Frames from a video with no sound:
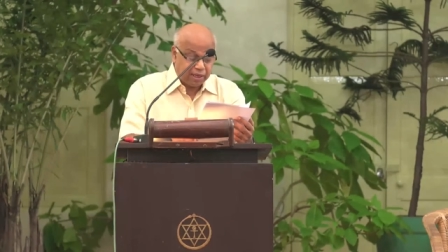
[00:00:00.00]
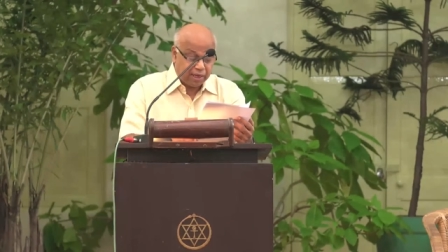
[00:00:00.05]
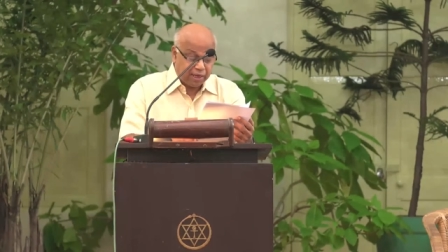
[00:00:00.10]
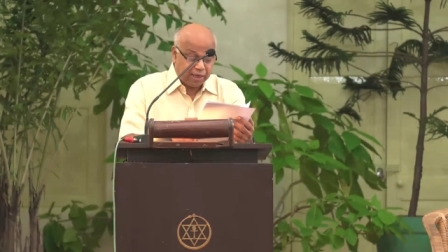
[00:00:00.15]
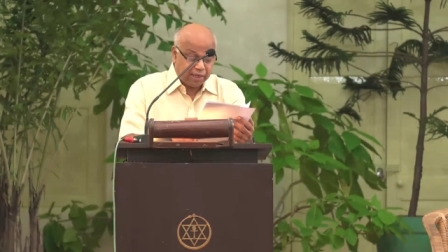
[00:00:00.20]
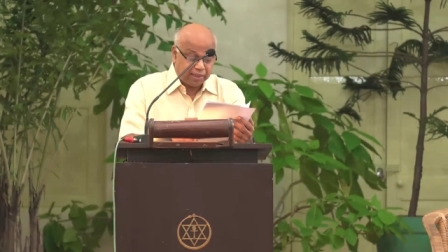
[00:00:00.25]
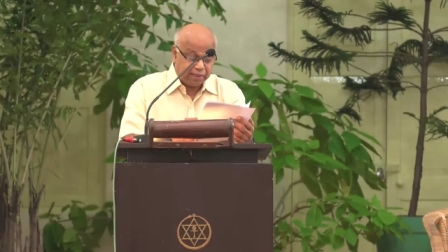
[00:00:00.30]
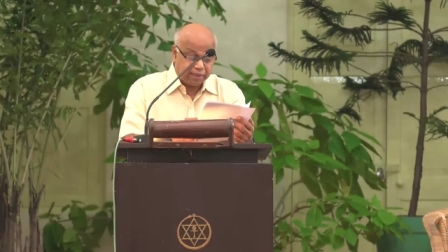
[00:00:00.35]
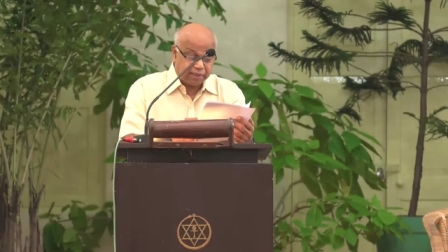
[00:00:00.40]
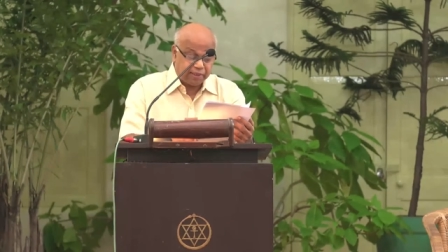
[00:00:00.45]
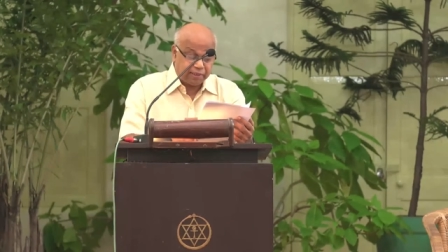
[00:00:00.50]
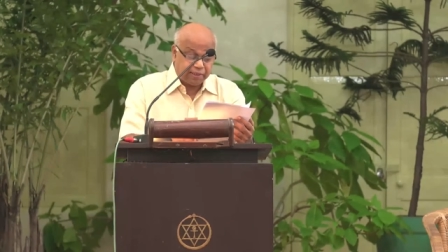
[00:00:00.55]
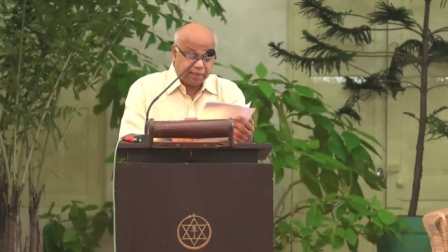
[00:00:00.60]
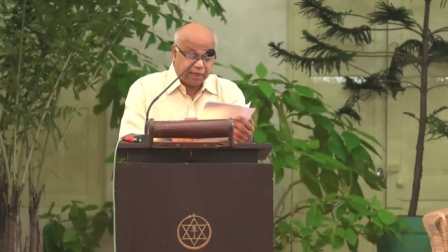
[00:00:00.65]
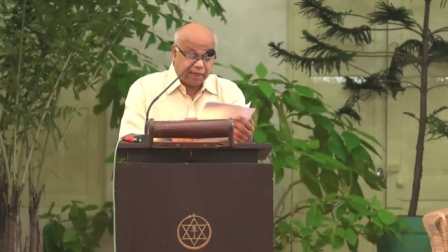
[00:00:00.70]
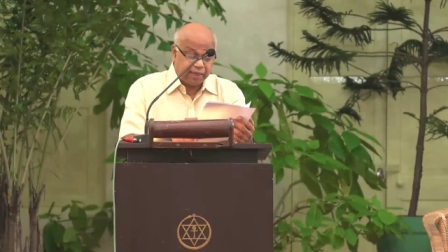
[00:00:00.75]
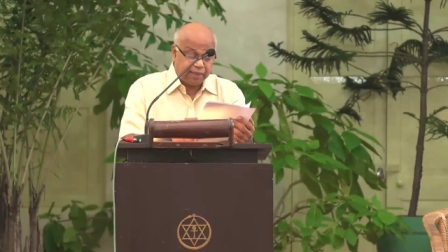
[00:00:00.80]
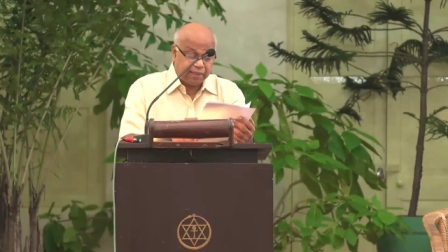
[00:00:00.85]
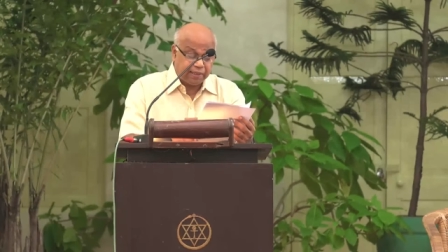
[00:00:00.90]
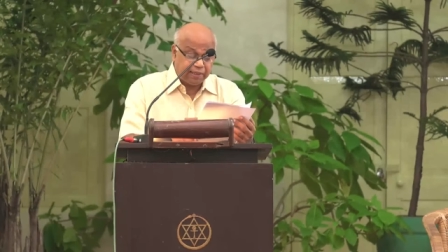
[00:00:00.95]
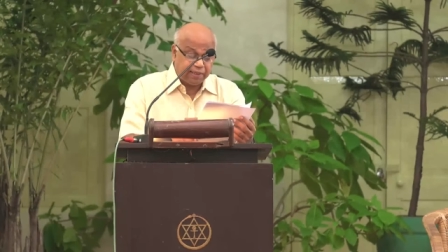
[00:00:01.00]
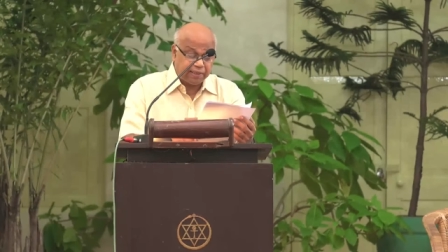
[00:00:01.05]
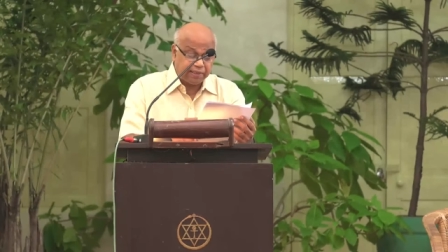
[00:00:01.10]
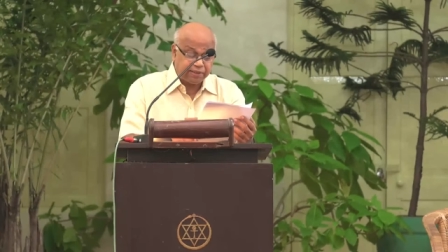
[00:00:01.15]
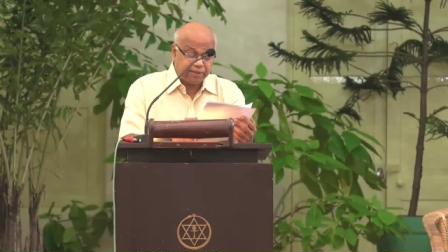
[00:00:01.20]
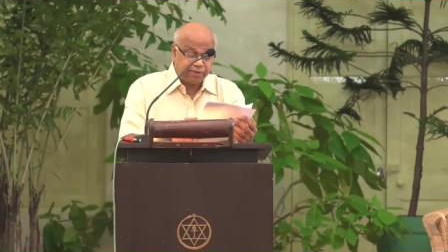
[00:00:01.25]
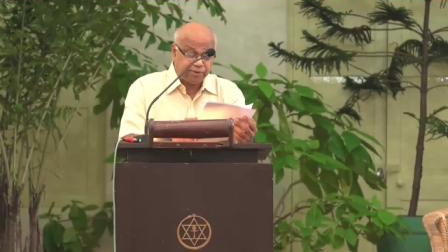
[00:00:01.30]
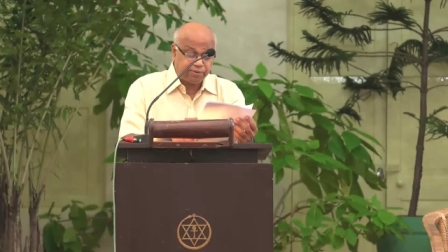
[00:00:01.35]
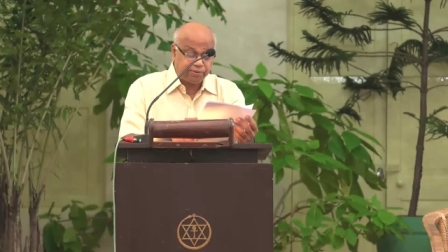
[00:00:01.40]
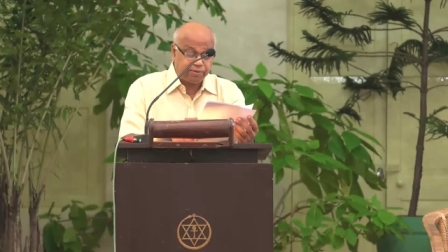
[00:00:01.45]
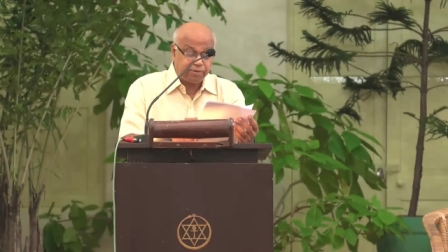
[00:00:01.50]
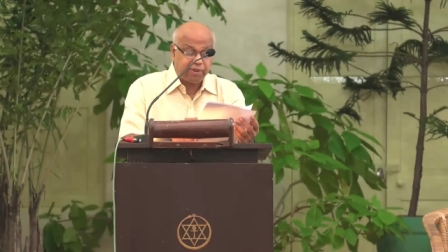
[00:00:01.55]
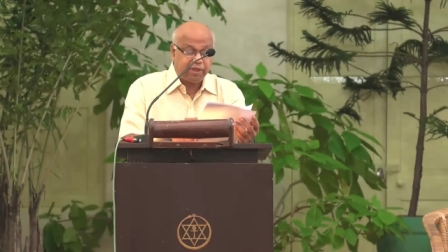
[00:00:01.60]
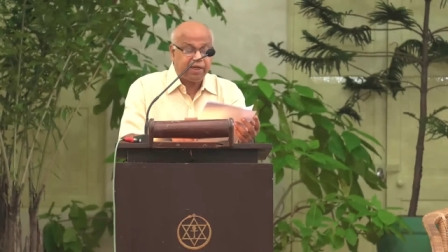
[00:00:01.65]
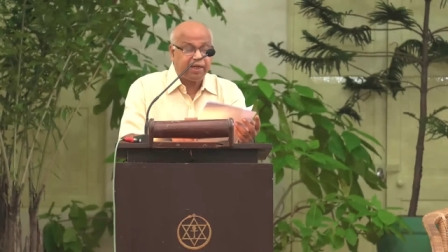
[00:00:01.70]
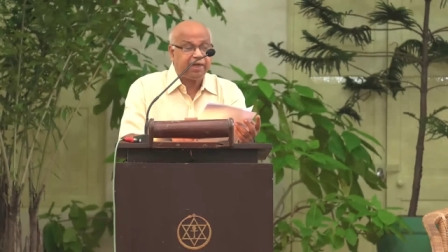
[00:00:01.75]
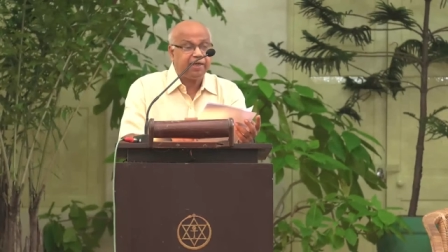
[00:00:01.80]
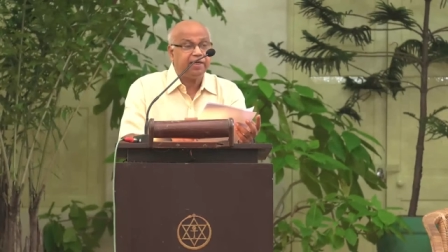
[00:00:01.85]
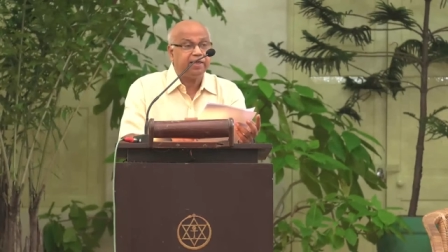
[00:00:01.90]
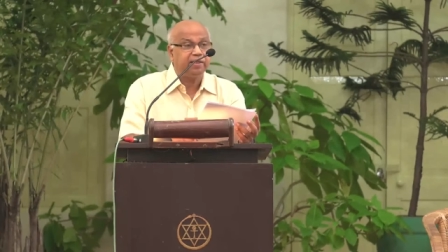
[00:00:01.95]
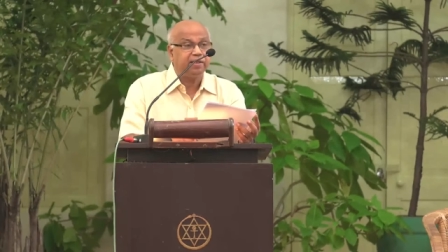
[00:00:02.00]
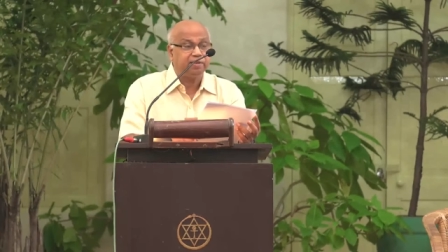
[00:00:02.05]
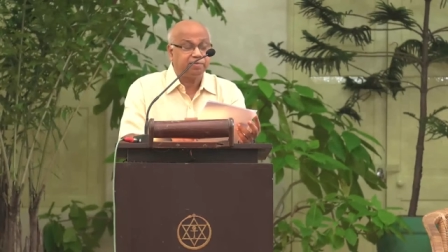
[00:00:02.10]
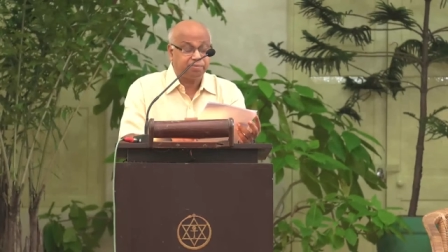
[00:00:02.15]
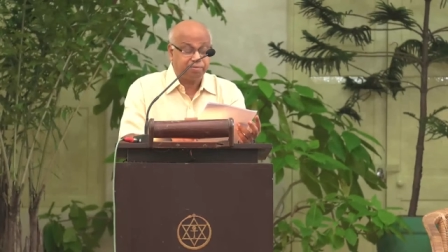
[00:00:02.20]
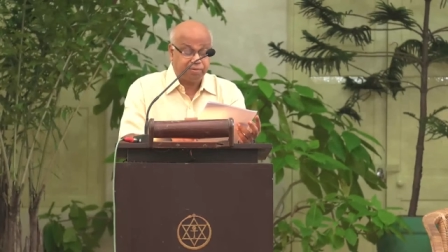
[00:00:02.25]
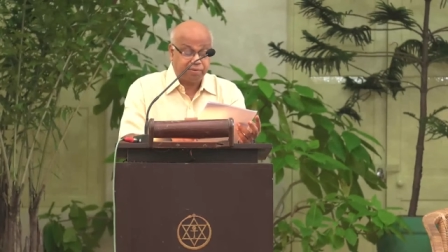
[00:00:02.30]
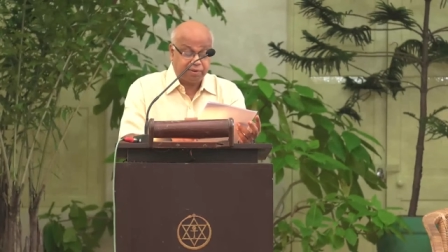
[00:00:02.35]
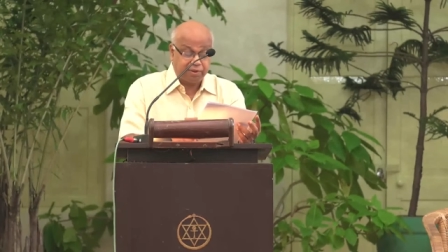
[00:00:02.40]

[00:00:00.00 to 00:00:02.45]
and that leads to end of